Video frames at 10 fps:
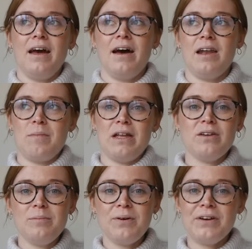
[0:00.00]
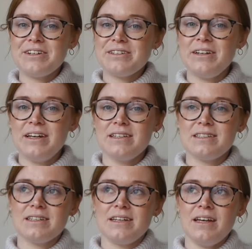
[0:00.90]
And I made good progress on
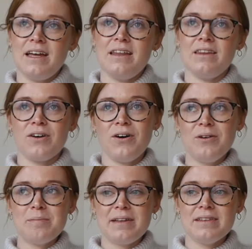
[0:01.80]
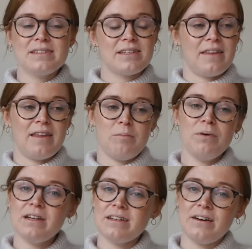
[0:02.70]
it in the colder months, and then
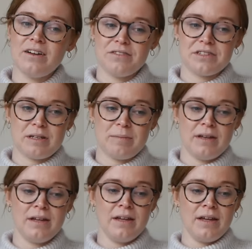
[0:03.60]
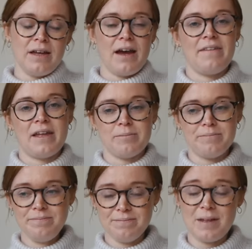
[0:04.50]
put it down over the summer, and then
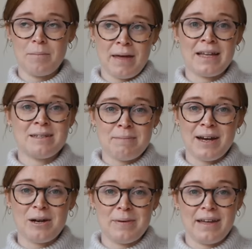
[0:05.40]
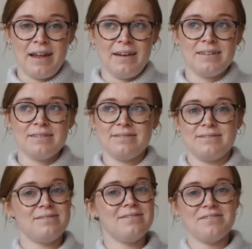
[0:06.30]
picked it back up again
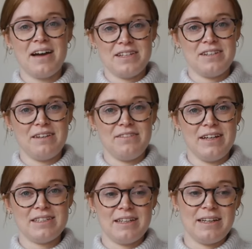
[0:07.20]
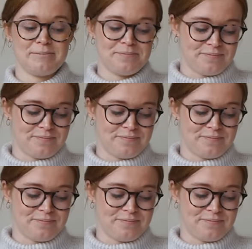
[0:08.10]
relatively recently.